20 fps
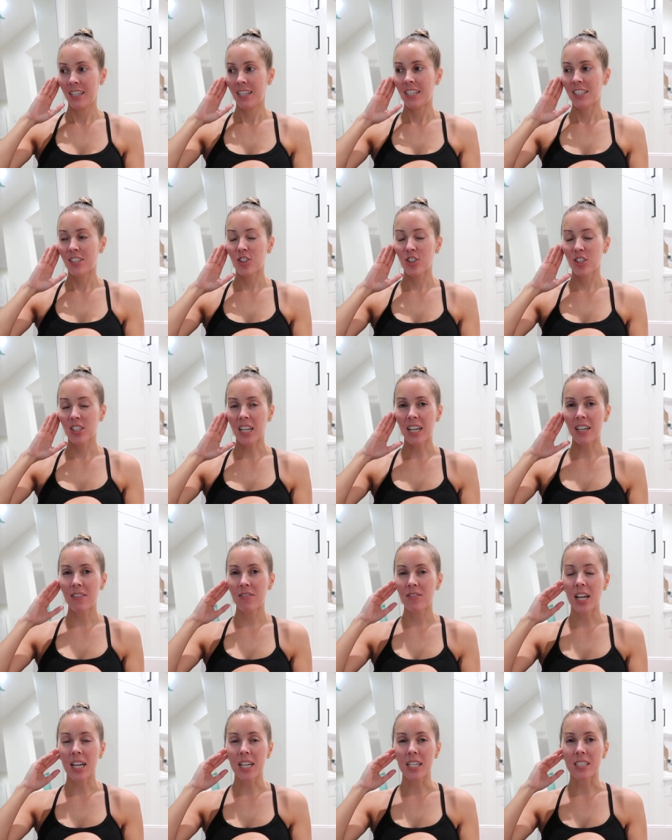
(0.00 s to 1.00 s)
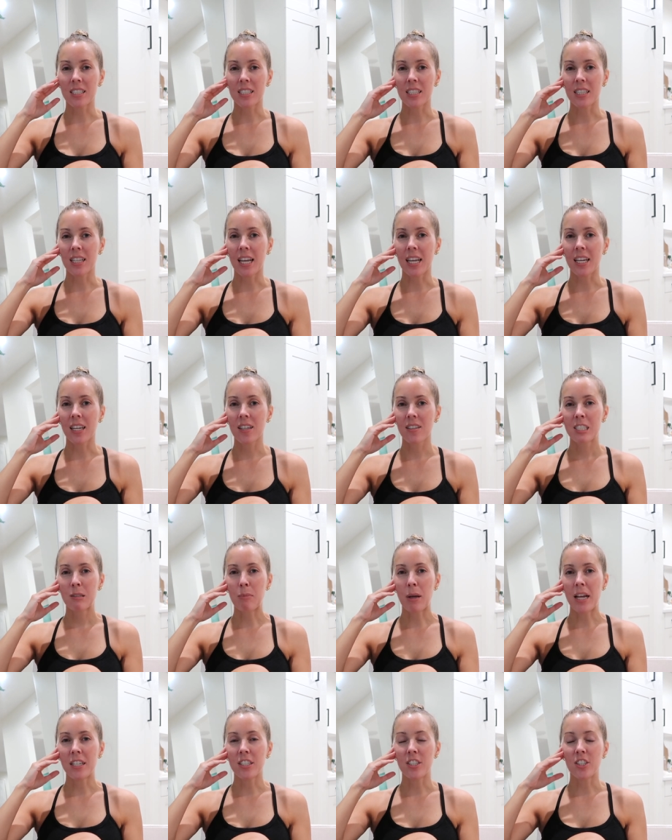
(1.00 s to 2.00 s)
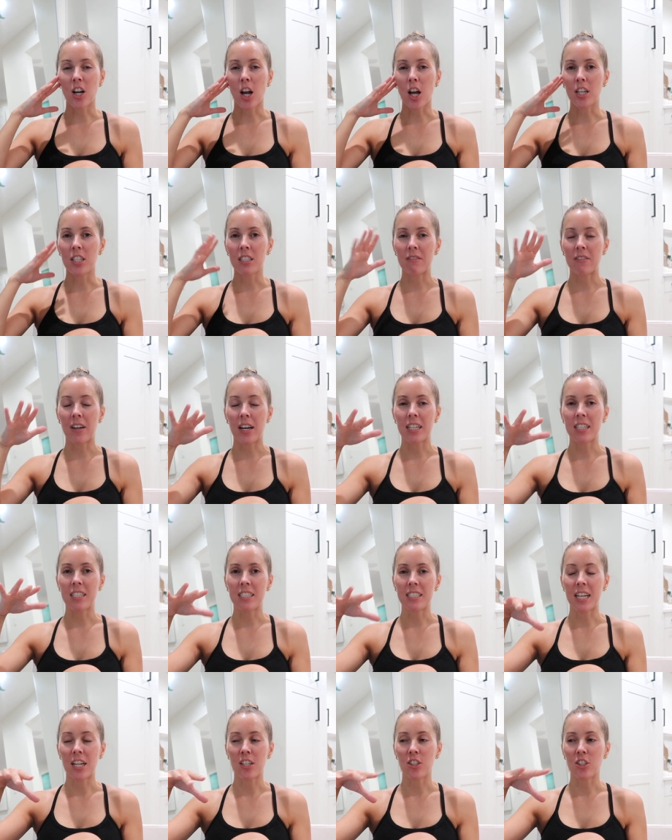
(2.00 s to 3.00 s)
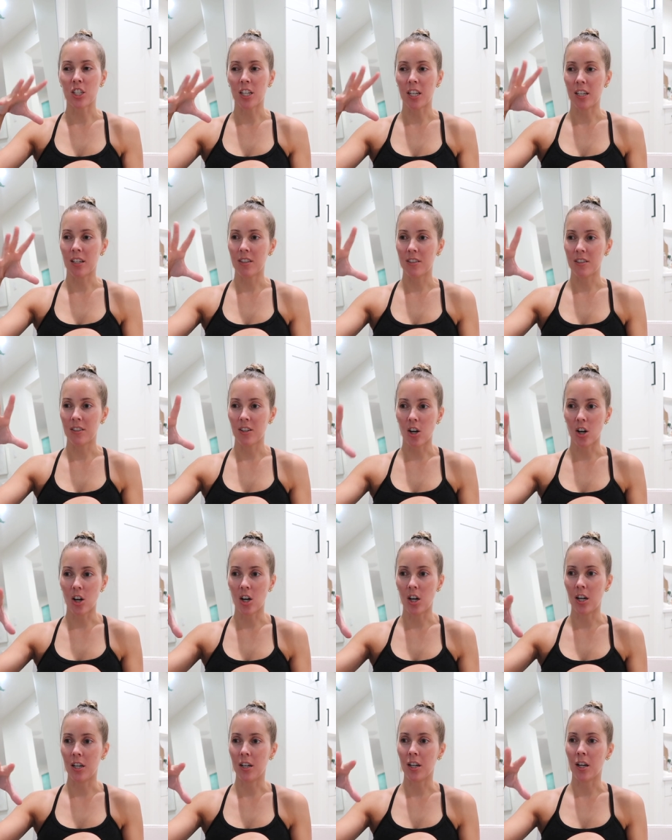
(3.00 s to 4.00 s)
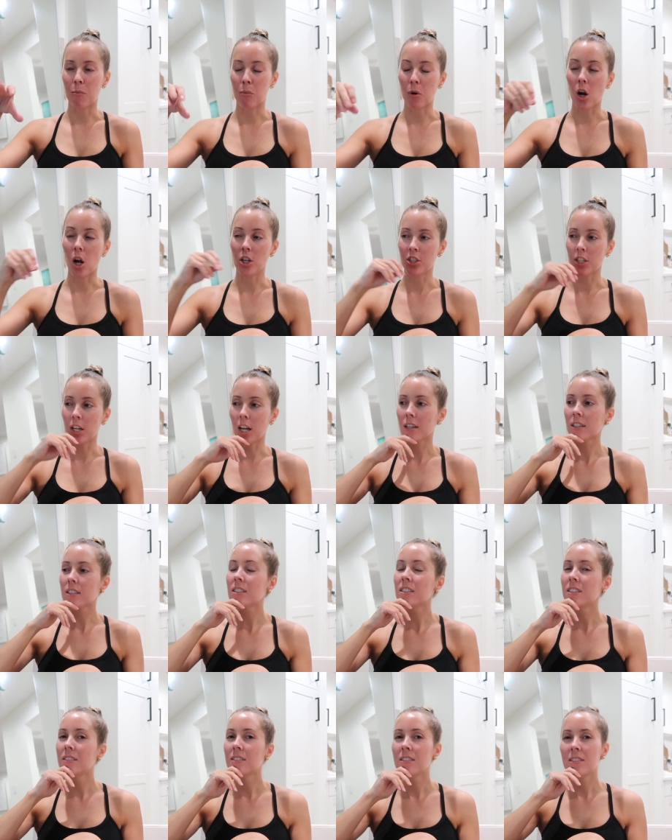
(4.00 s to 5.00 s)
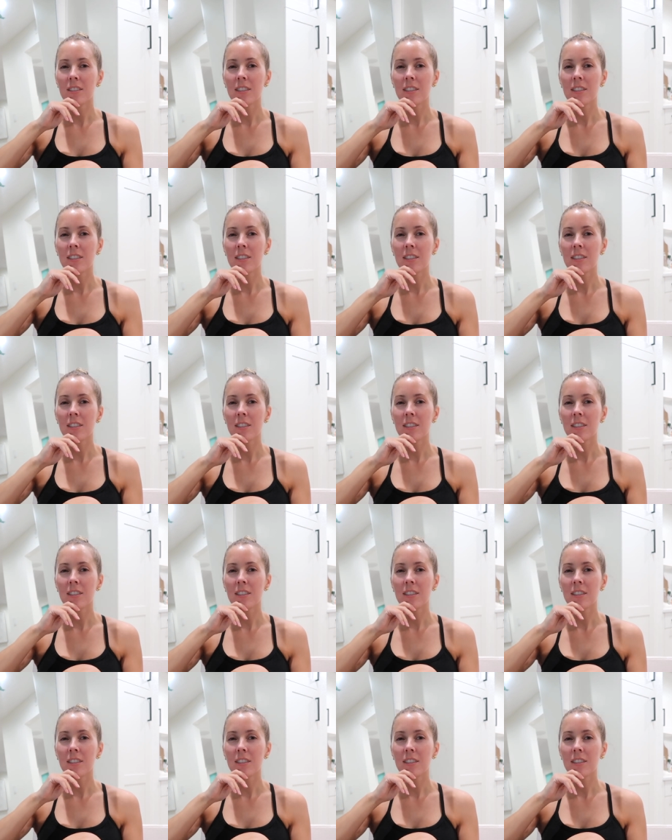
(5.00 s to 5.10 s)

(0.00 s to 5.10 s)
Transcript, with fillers: it's just kind of nice to like spend your undivided attention on a project.